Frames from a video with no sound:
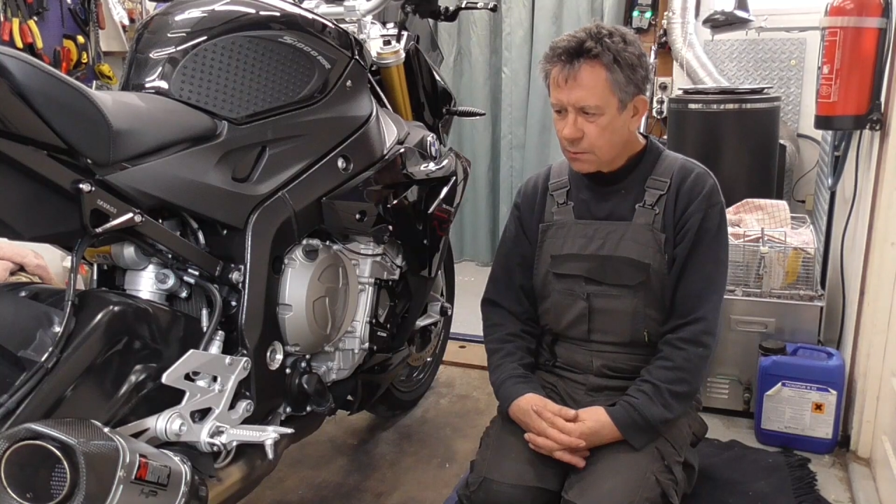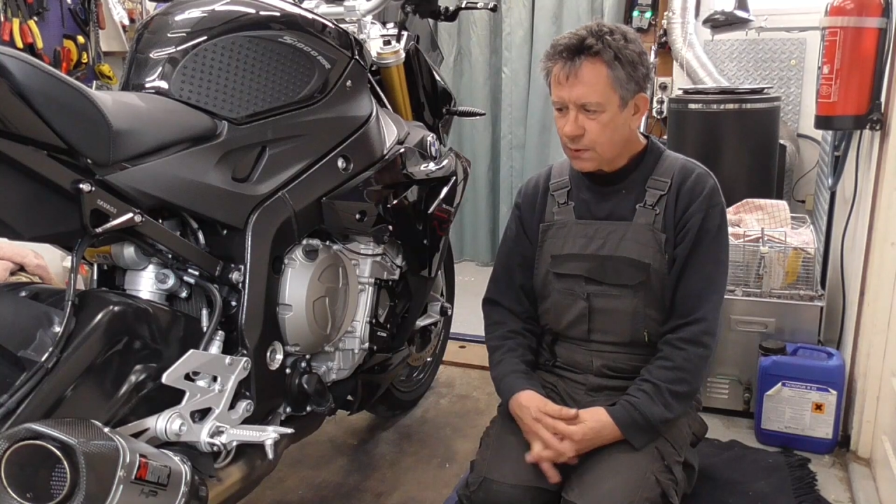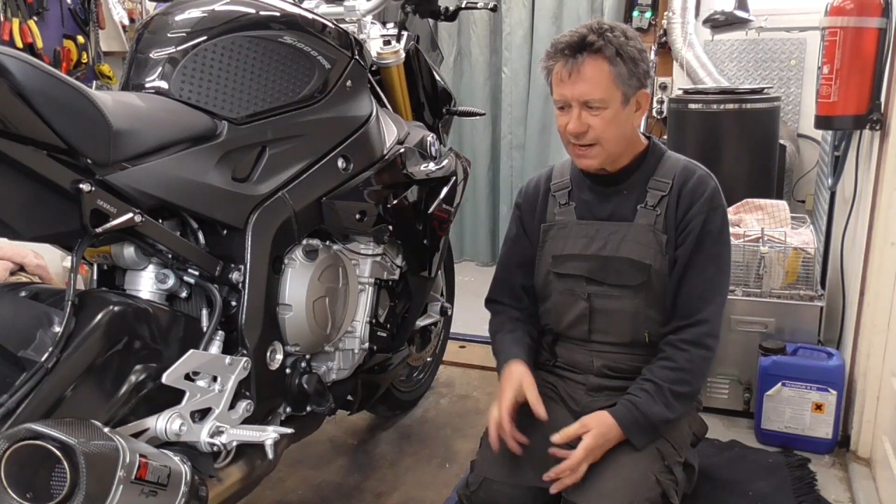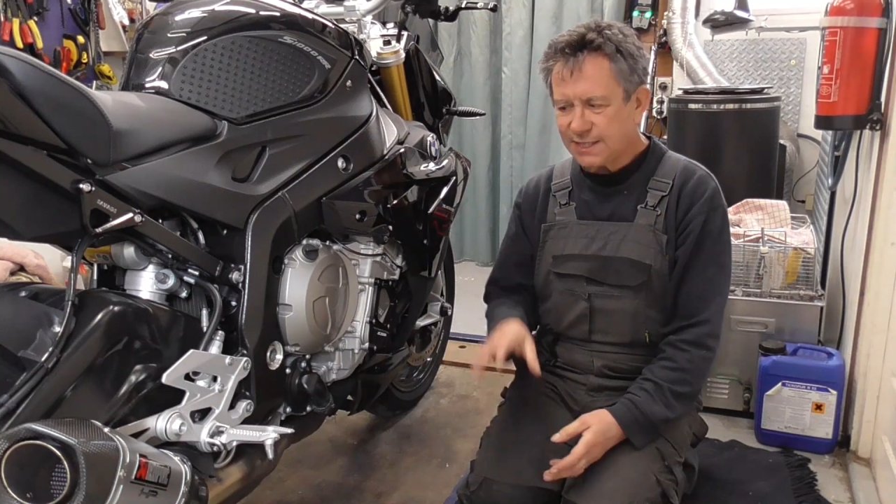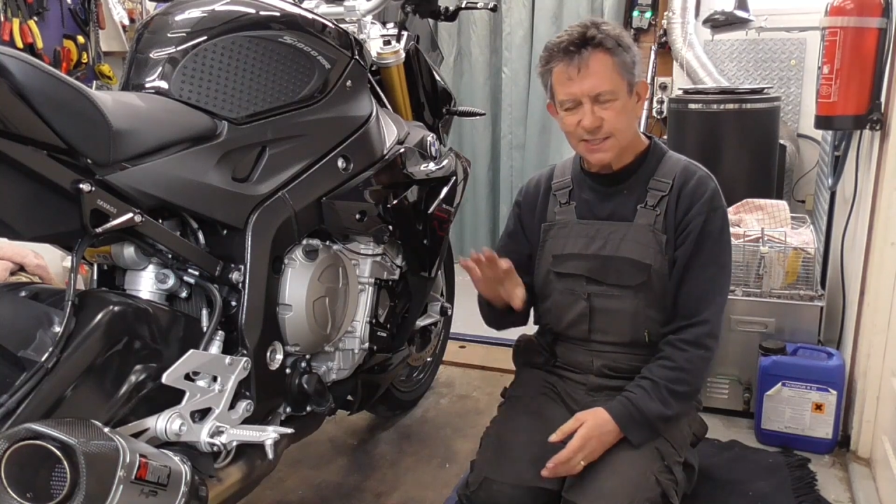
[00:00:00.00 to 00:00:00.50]

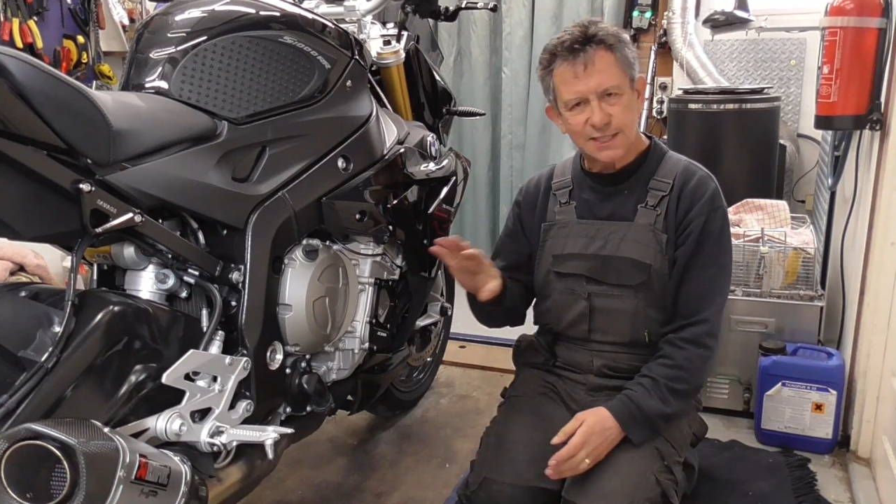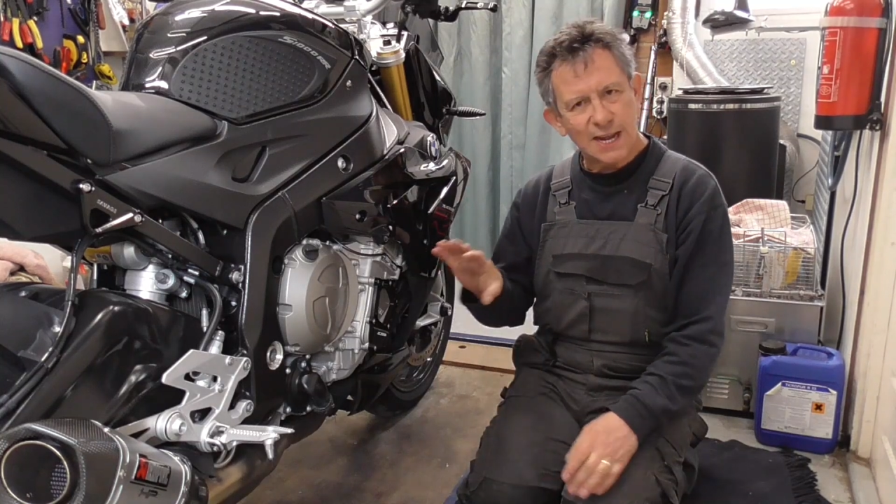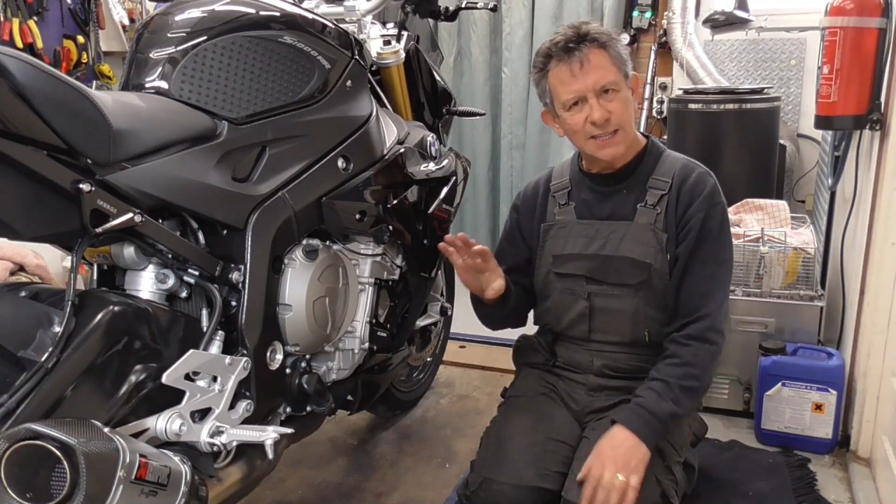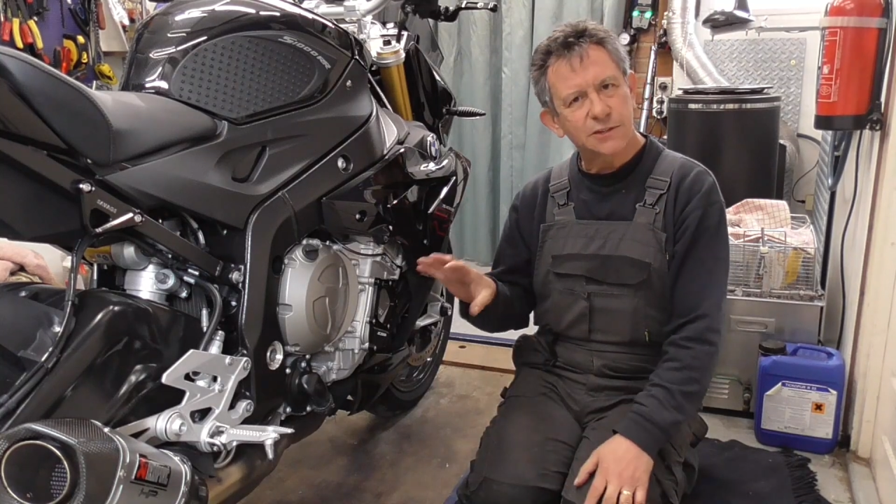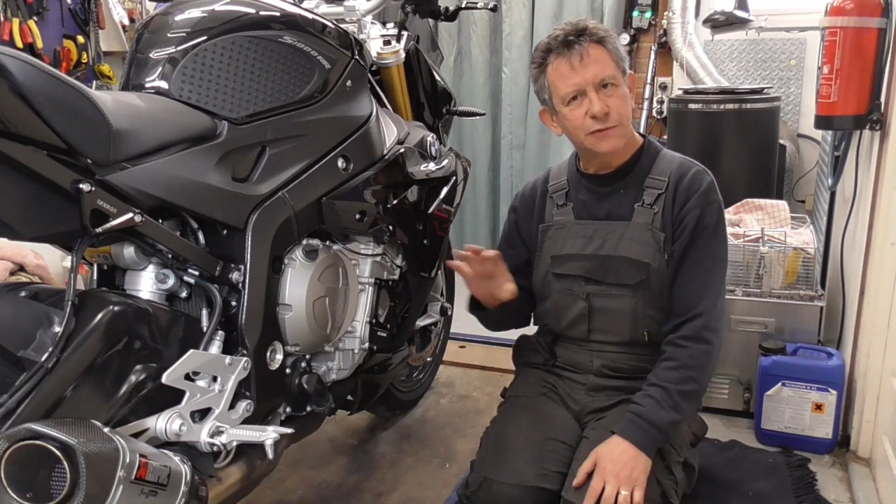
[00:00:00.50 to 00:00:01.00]
when it
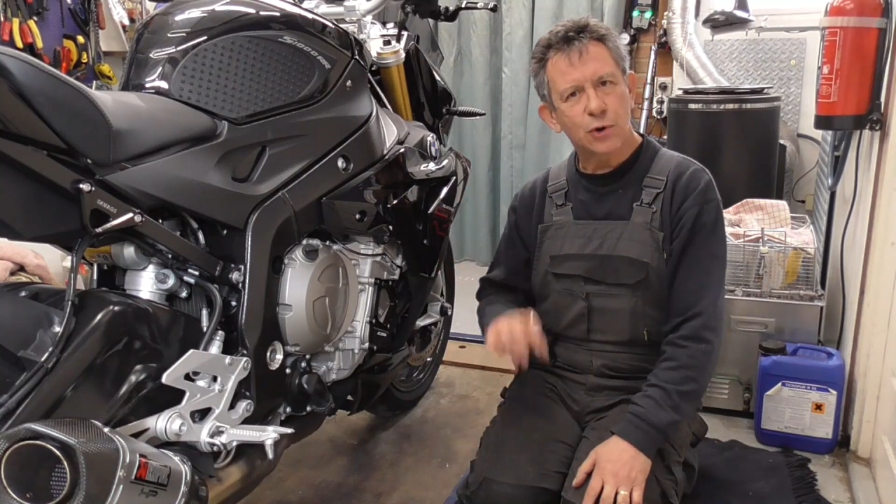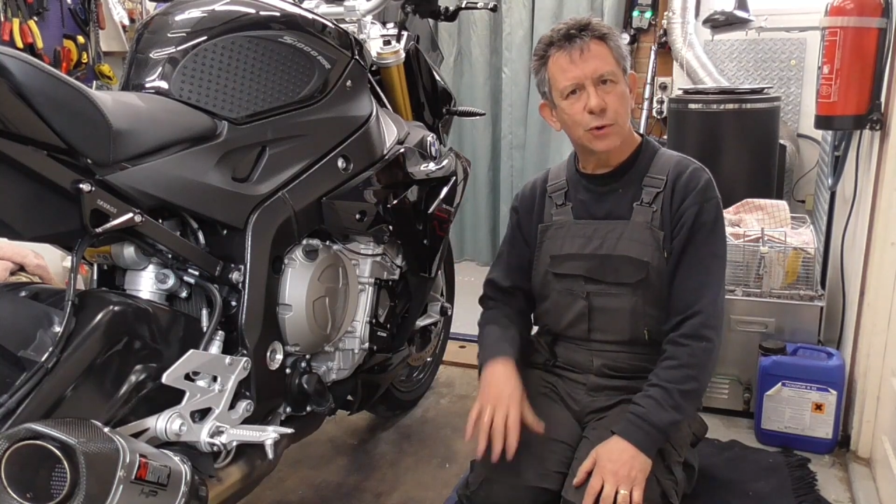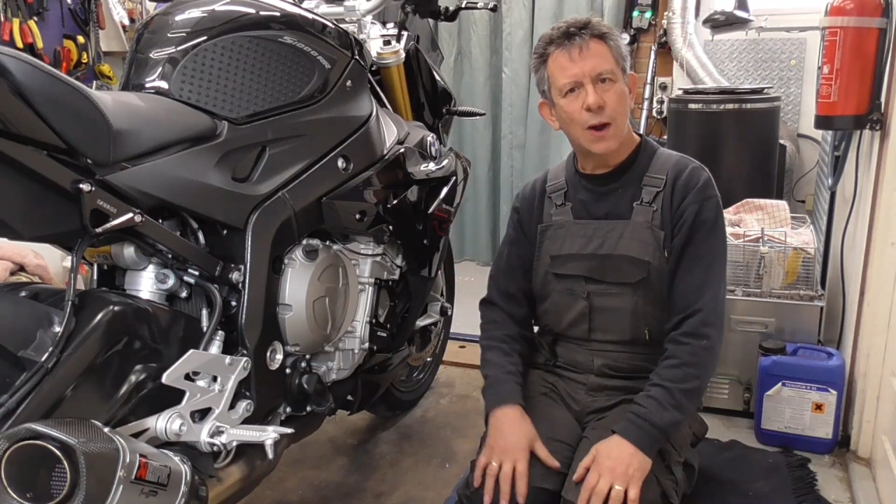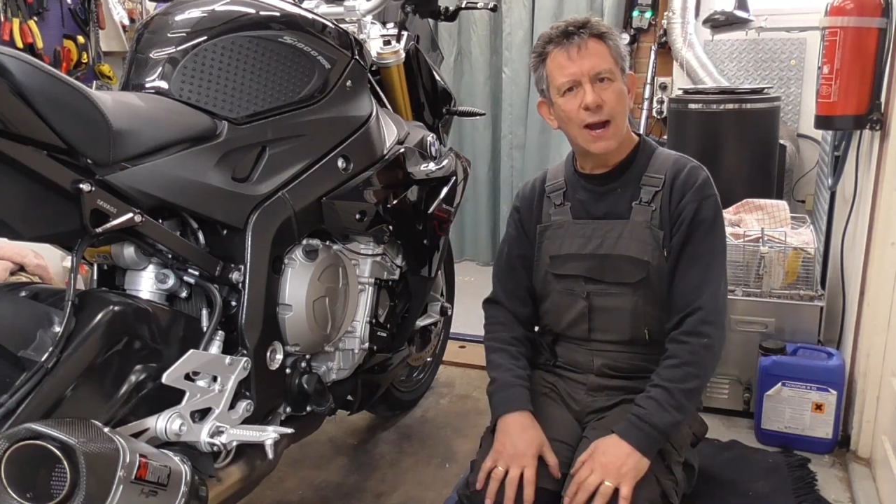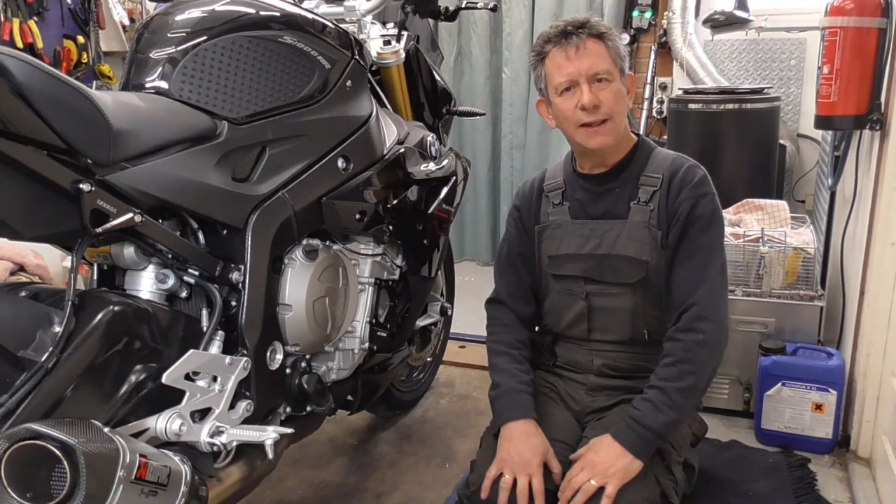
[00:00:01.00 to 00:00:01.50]
stands for
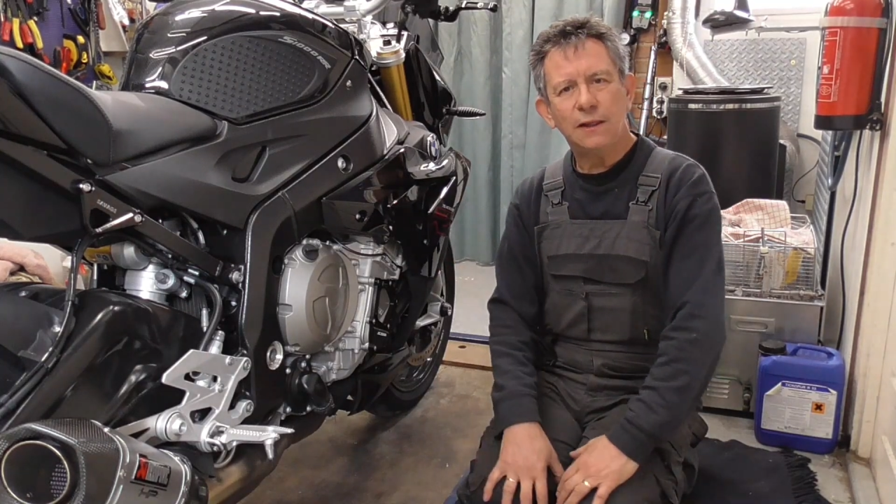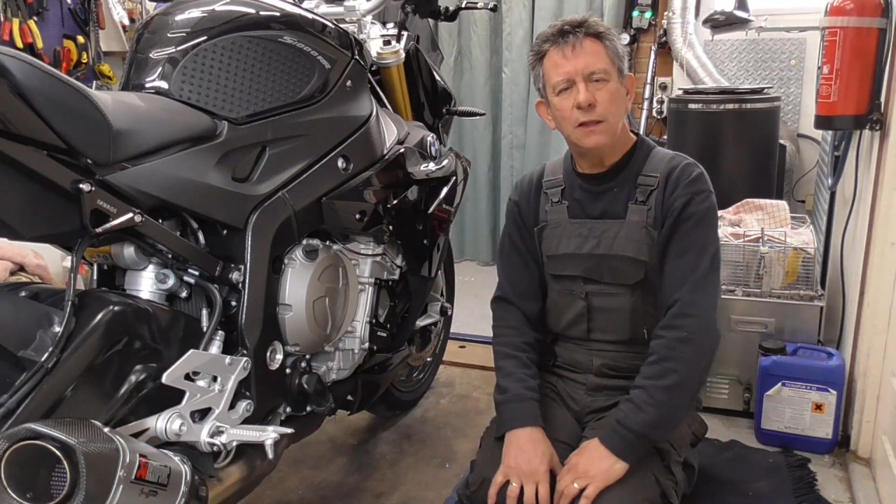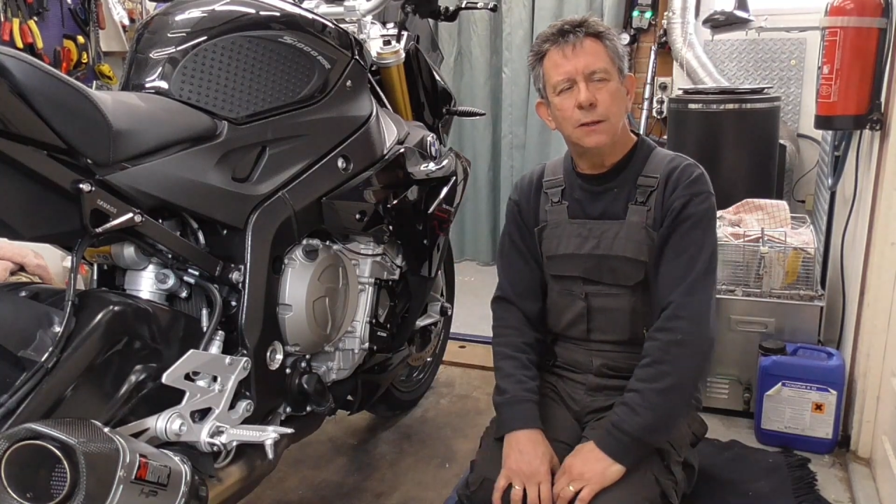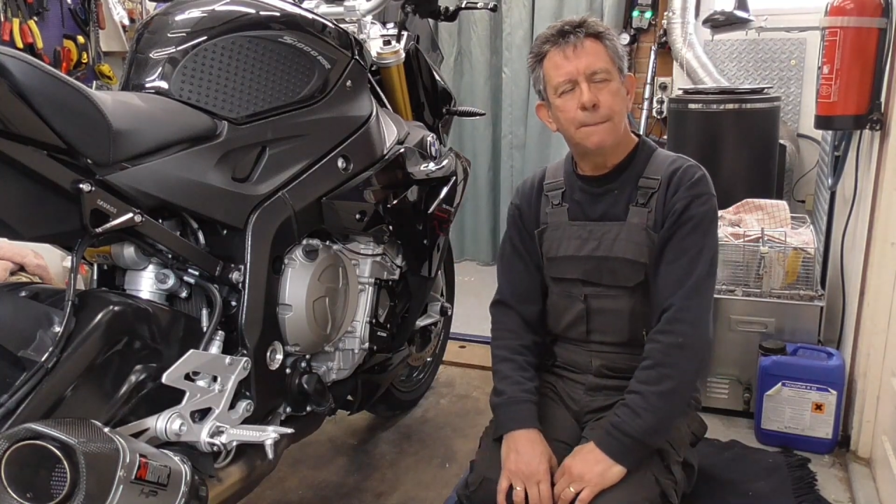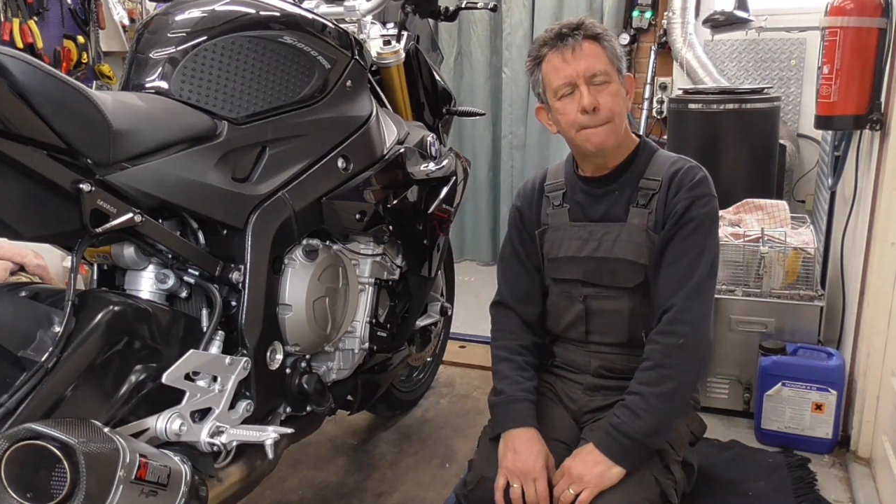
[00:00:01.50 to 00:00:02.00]
a while